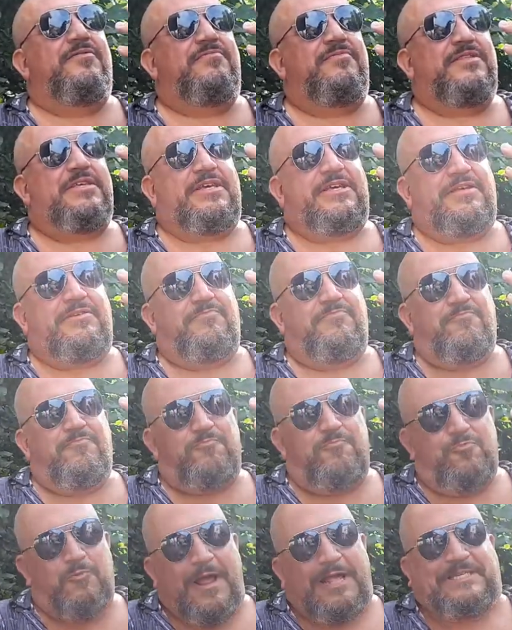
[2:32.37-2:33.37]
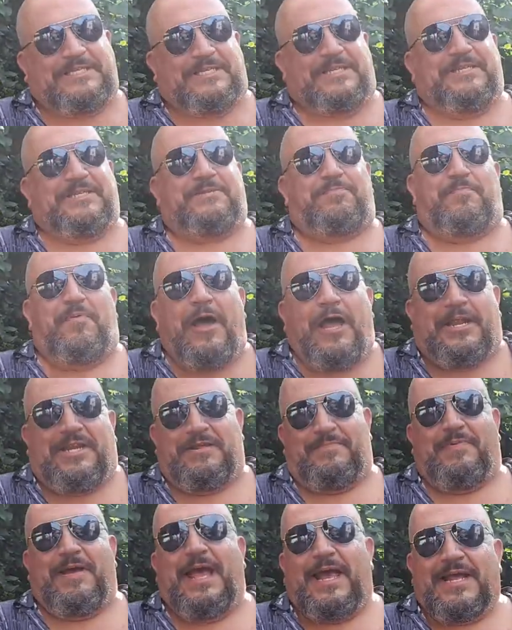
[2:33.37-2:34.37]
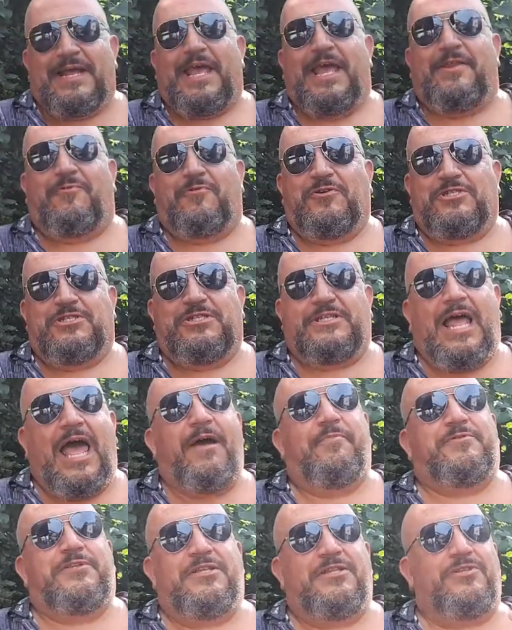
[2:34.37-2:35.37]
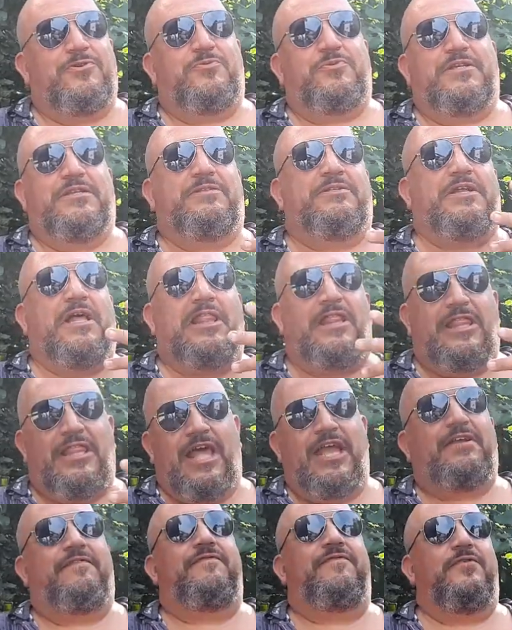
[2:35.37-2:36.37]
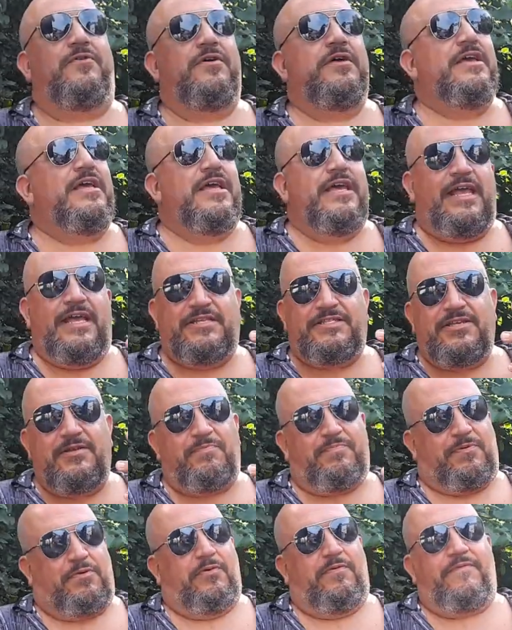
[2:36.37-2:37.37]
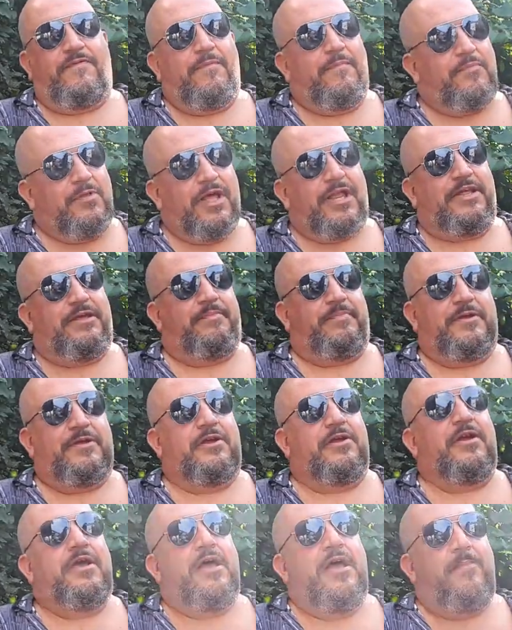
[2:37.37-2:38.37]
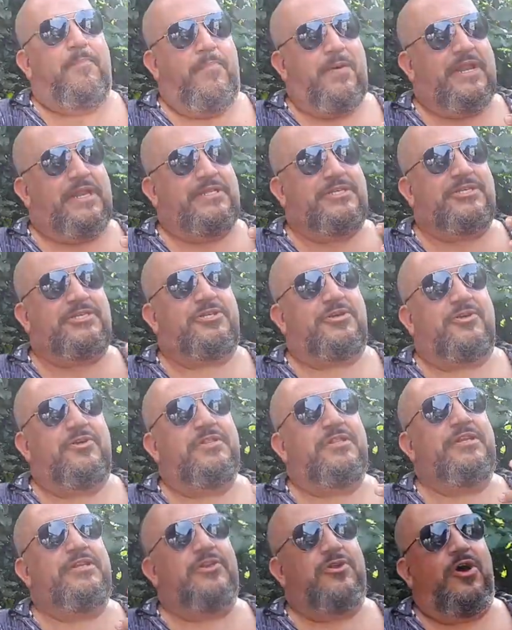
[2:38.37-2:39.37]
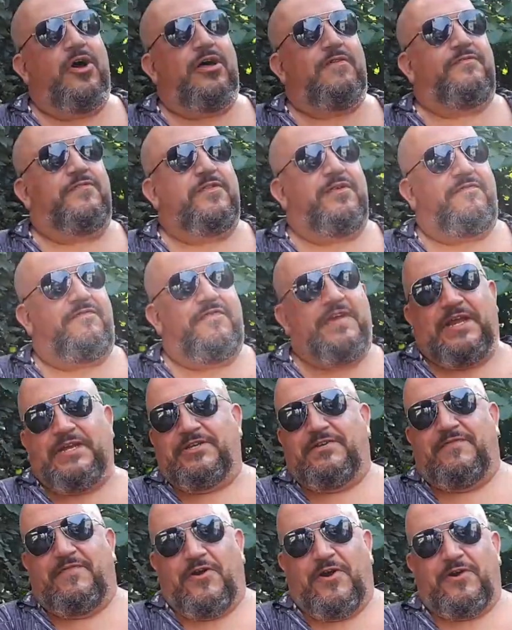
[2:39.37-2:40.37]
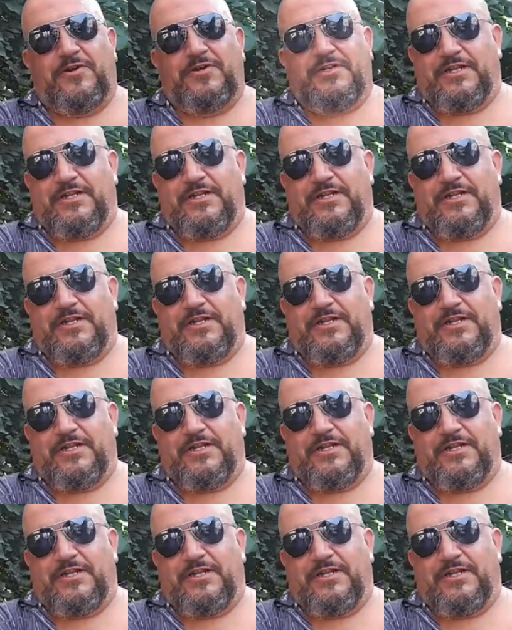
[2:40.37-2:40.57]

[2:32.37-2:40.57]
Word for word: the resinous piney back end, which is absolutely delightful. It's a beautiful bloody beer, but it's certainly not for the faint of heart.